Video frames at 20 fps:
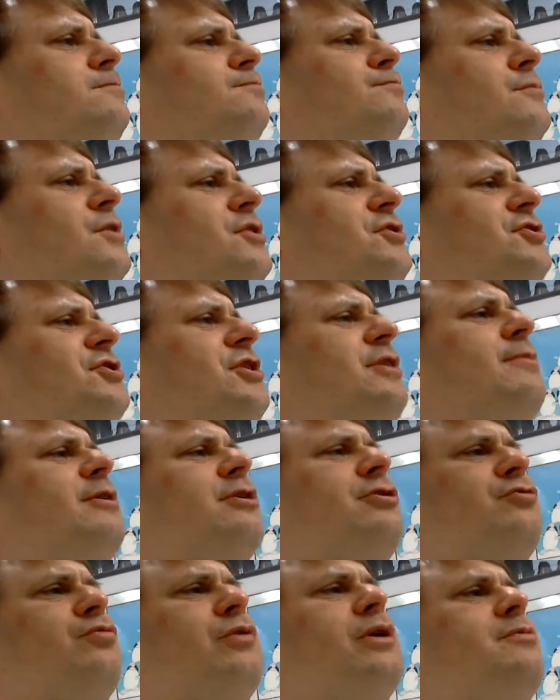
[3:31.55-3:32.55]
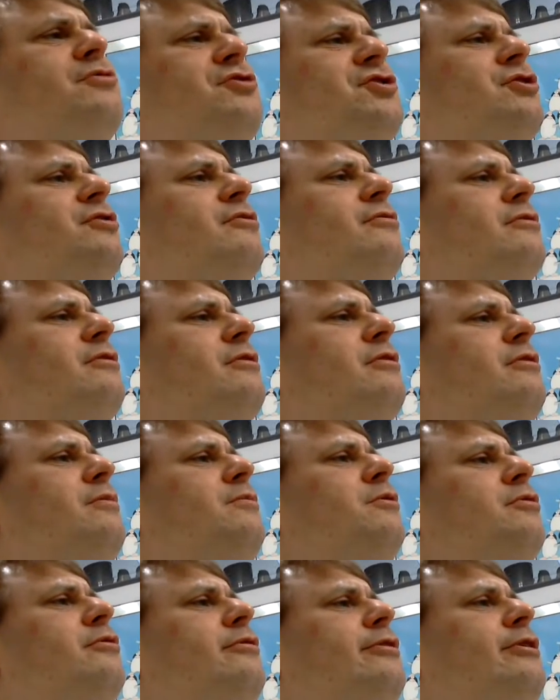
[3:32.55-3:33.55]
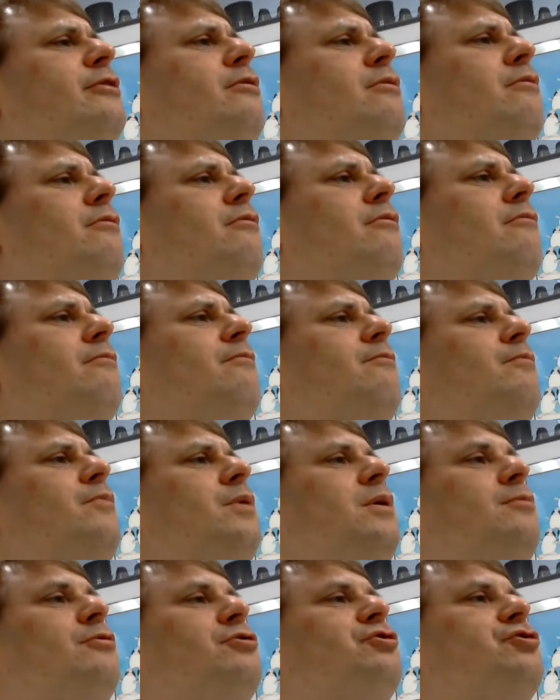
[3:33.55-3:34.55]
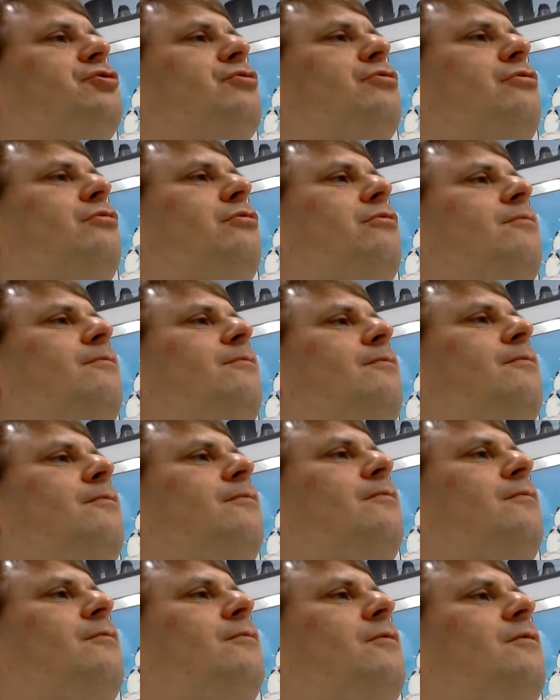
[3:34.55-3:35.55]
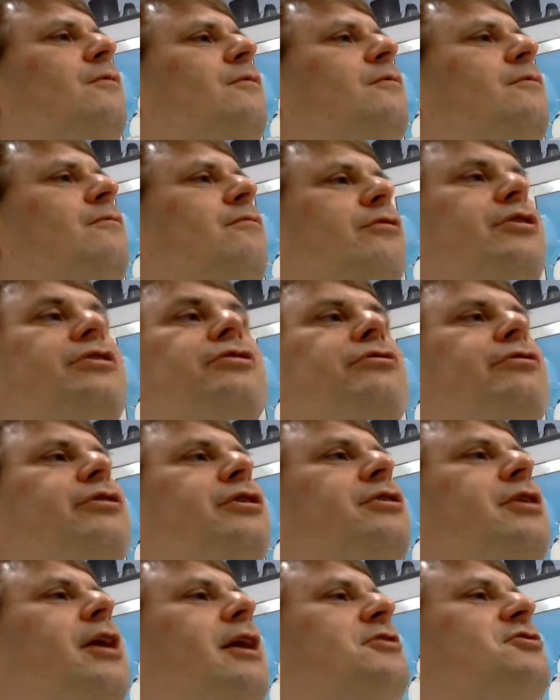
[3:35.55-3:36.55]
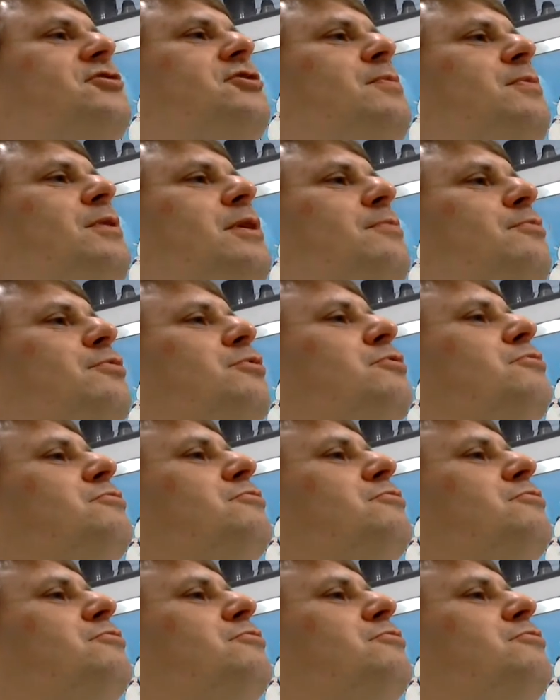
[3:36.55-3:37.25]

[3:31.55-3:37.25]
he's saying about 20% of the community are immature, freeloading, nasty people who